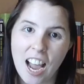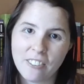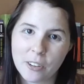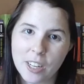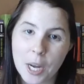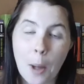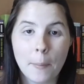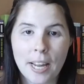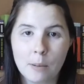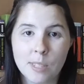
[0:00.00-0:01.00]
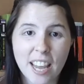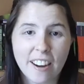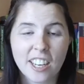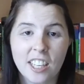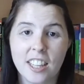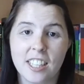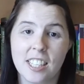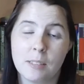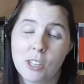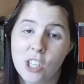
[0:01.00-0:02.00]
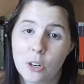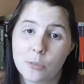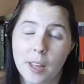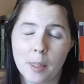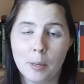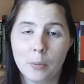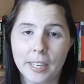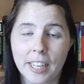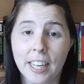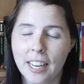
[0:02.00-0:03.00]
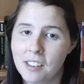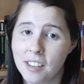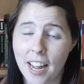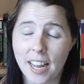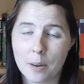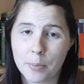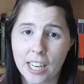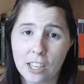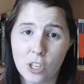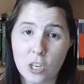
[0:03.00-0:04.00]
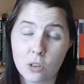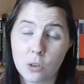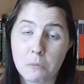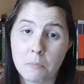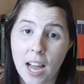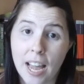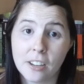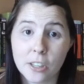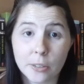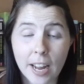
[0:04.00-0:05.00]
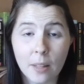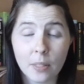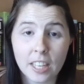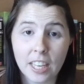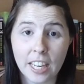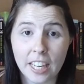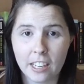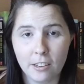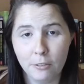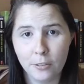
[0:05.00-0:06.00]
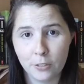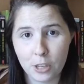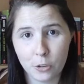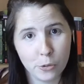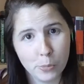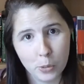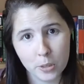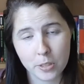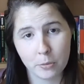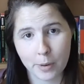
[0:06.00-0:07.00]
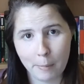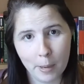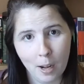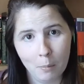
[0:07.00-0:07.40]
Hi everyone, my name is Karen, this is my channel Rather Be Reading, and today I'm bringing to you my Around the Year in 52 Books wrap